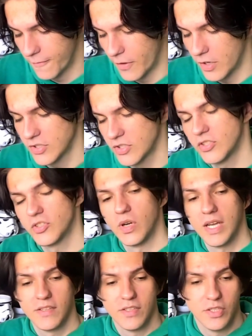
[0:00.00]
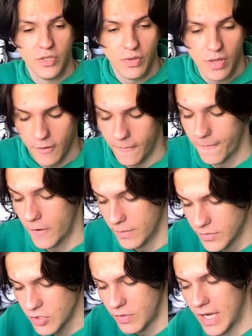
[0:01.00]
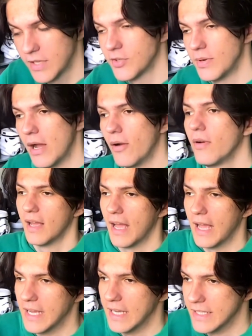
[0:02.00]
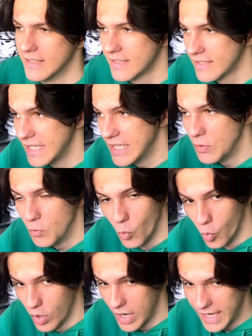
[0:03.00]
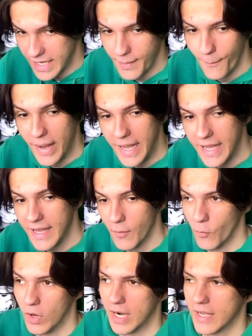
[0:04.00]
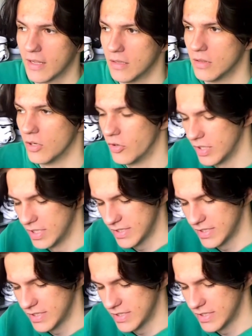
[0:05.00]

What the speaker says: first try to do the from scratch route and see what I can make and what I can learn and